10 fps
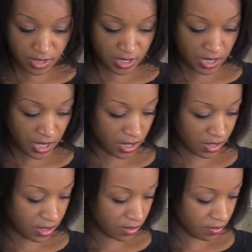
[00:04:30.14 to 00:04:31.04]

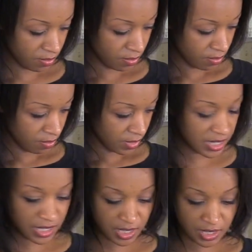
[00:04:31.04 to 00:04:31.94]
take the
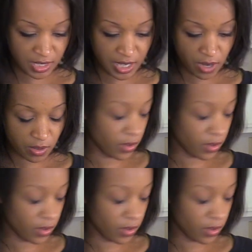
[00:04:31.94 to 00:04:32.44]
seedy seeds out.